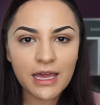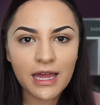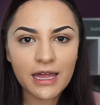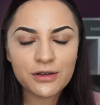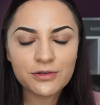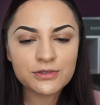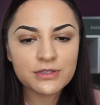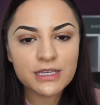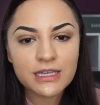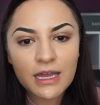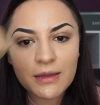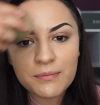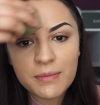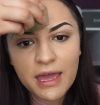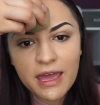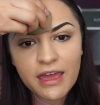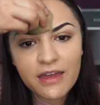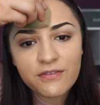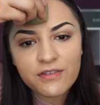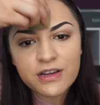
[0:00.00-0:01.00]
I don't think I'm
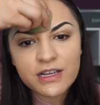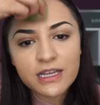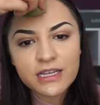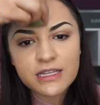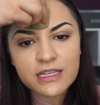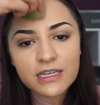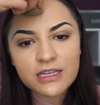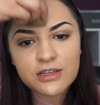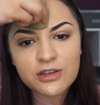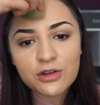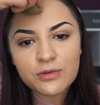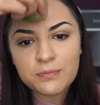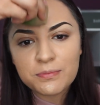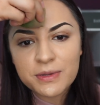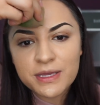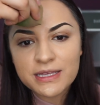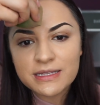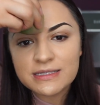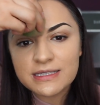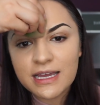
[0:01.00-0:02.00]
ever gonna
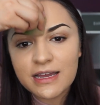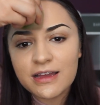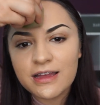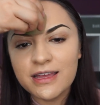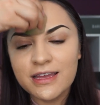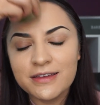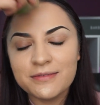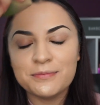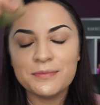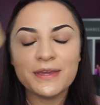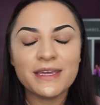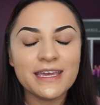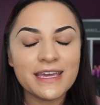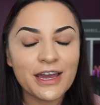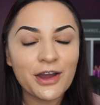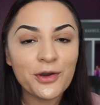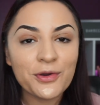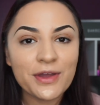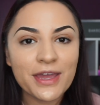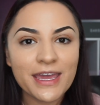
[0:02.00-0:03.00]
be
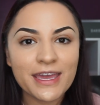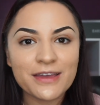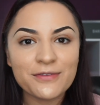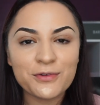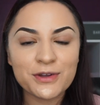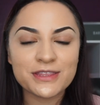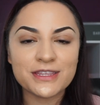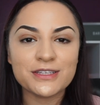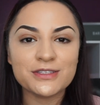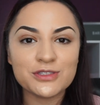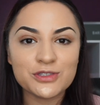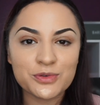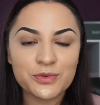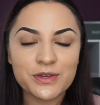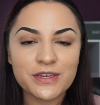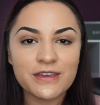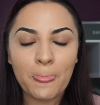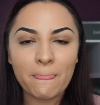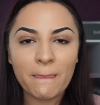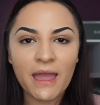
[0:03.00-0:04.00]
okay with a
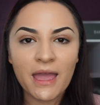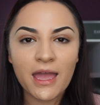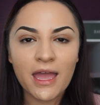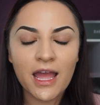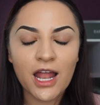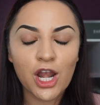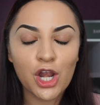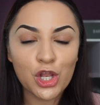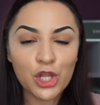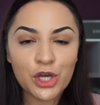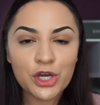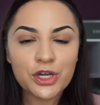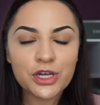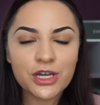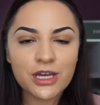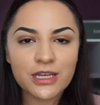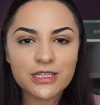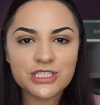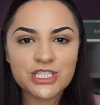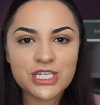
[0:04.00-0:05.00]
dewy
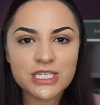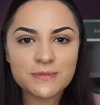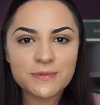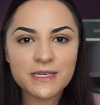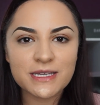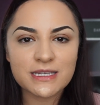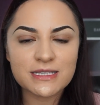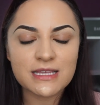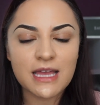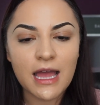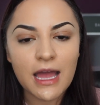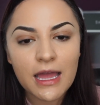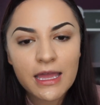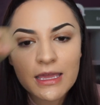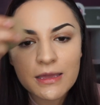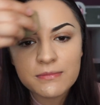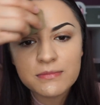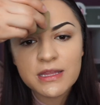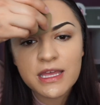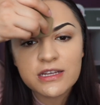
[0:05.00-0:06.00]
look just because I
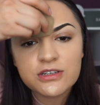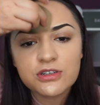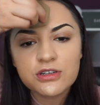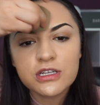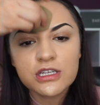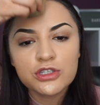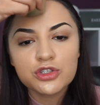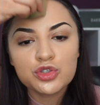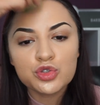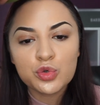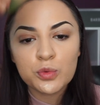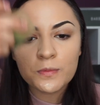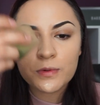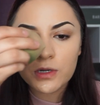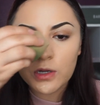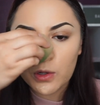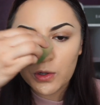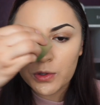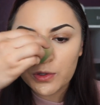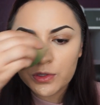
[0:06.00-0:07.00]
am naturally
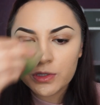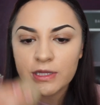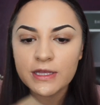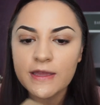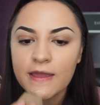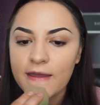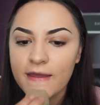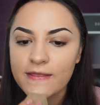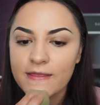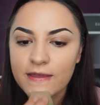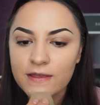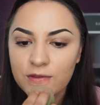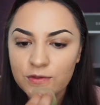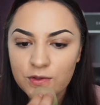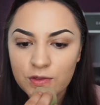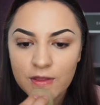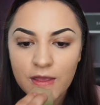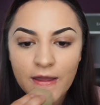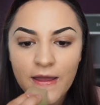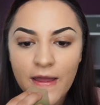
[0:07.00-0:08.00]
super oily and I do
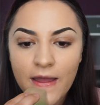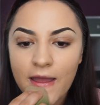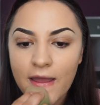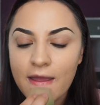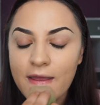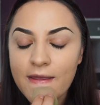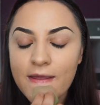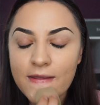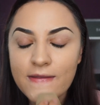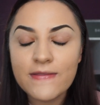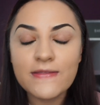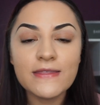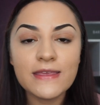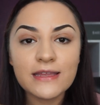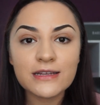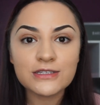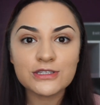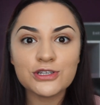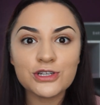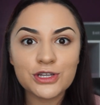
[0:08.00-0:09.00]
not
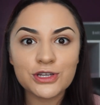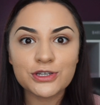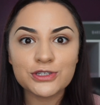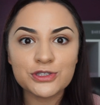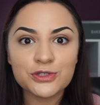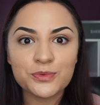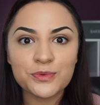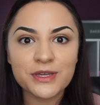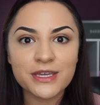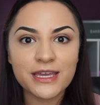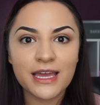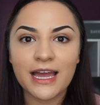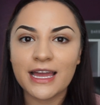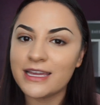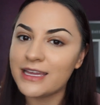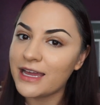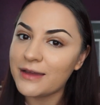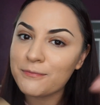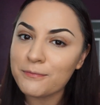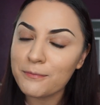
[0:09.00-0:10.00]
need to look dewy.
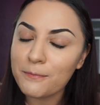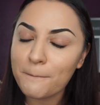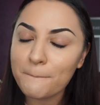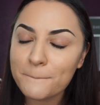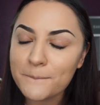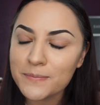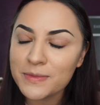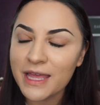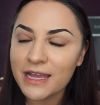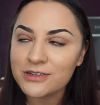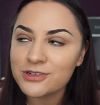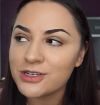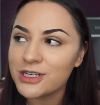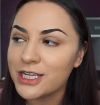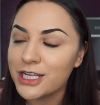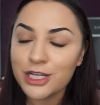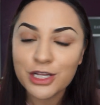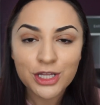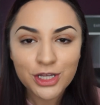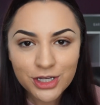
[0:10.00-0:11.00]
I
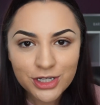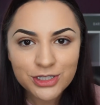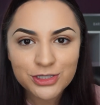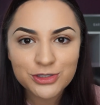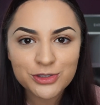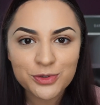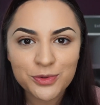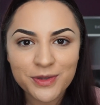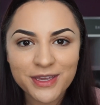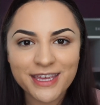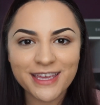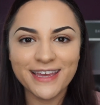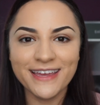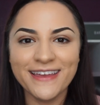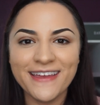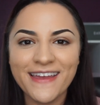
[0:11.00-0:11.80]
naturally look dewy.